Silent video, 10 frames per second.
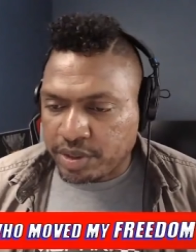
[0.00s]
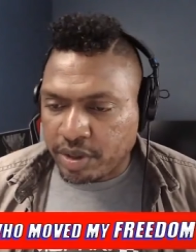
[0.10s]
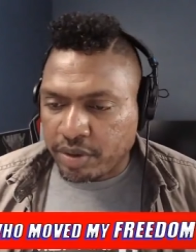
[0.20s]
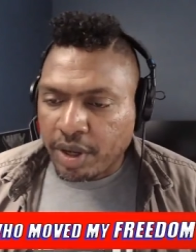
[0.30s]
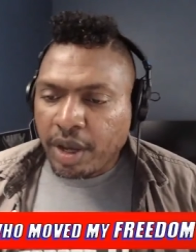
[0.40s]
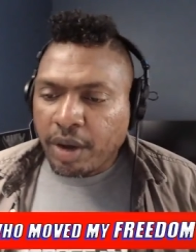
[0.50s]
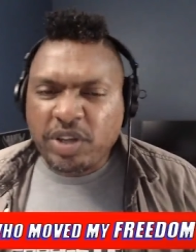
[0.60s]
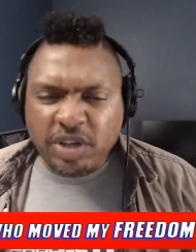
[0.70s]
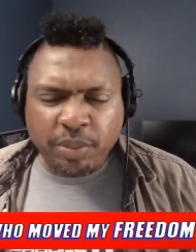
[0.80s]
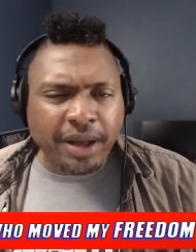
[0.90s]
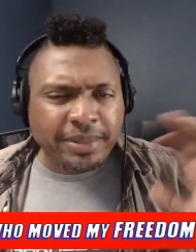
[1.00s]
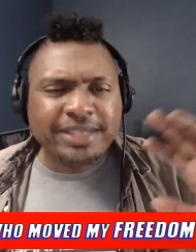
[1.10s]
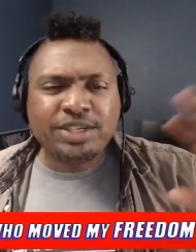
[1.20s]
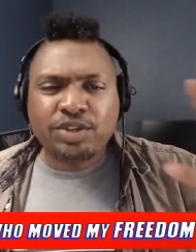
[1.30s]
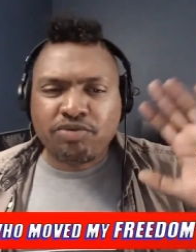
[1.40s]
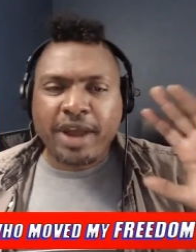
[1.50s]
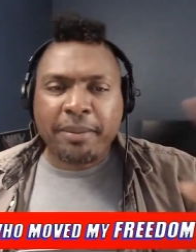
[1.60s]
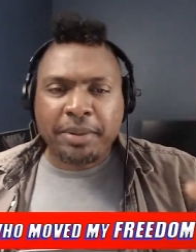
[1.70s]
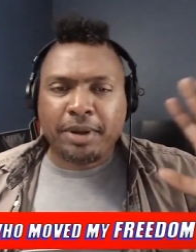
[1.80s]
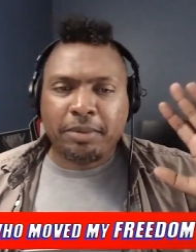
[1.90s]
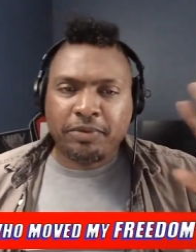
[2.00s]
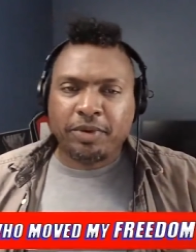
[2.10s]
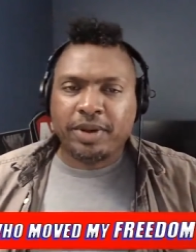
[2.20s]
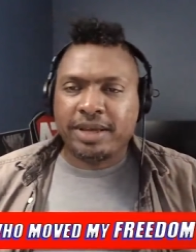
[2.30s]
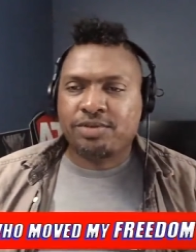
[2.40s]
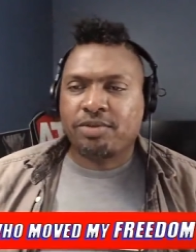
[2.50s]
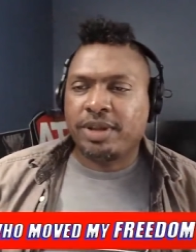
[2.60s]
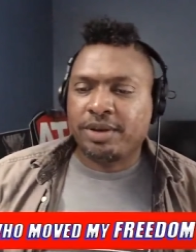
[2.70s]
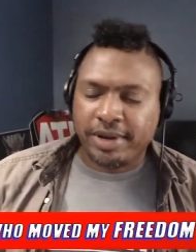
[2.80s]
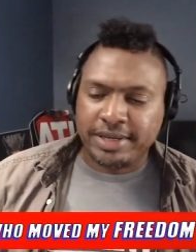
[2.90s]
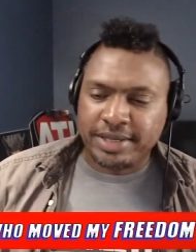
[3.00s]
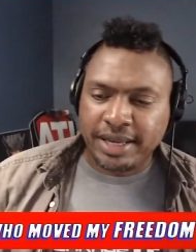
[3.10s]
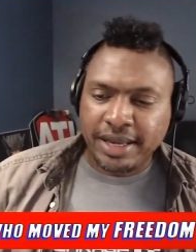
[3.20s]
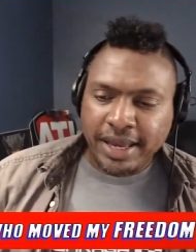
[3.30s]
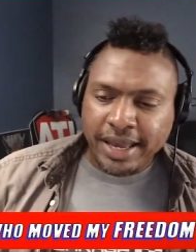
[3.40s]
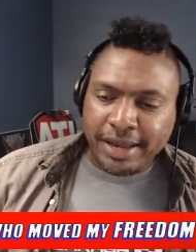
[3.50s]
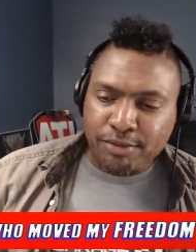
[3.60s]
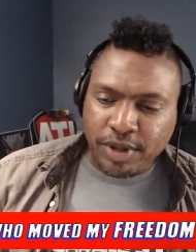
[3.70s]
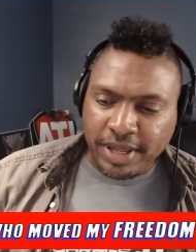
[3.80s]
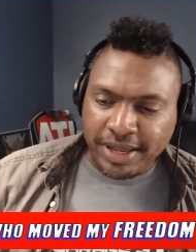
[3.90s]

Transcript: other. We should probably just wrap it up before it gets really crazy and really